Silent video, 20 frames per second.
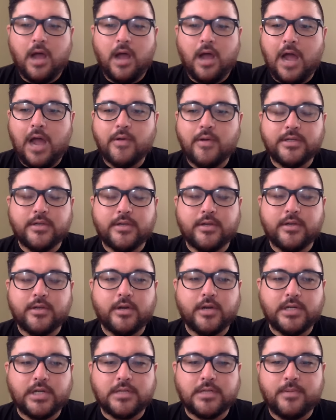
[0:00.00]
I always
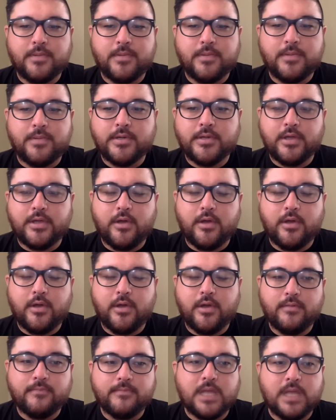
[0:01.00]
encourage entrepreneurs to
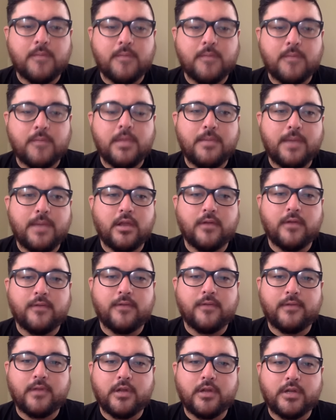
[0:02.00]
go, tell me
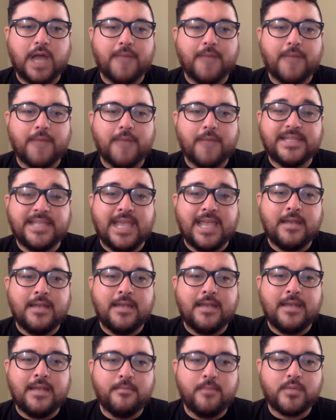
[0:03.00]
about your top
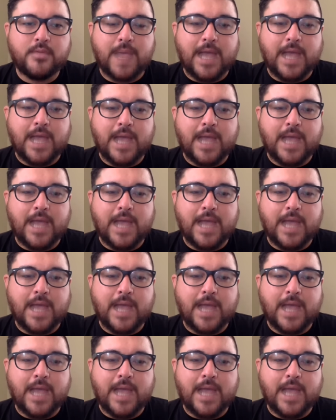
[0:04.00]
10 most